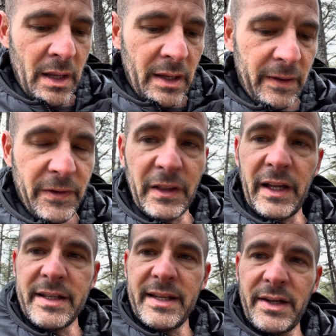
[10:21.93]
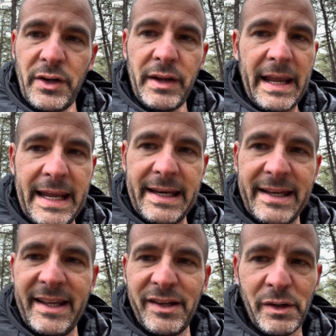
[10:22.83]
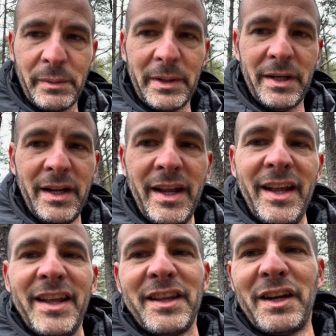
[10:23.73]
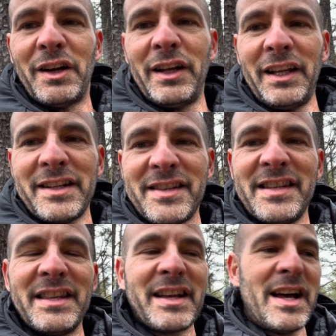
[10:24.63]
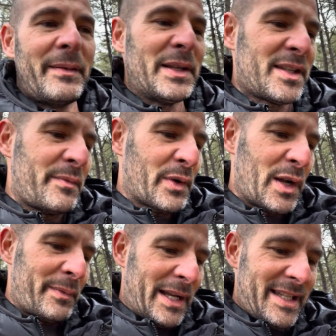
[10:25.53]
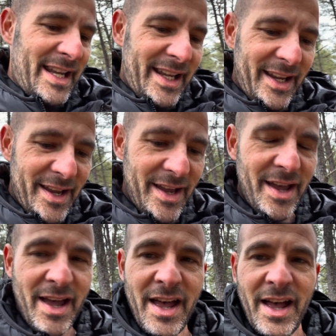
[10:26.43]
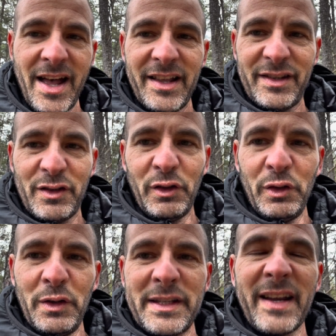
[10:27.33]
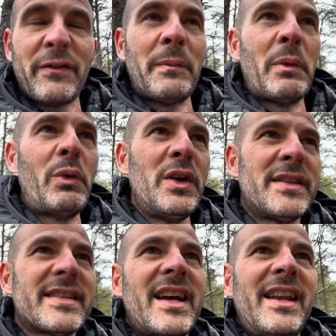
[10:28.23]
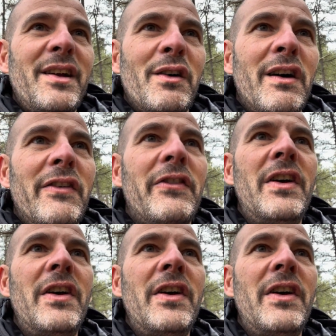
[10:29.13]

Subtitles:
If you liked it or you hated it or what, I like to see the comments. They brighten my day. This is the Lunatic from the Woods signing off.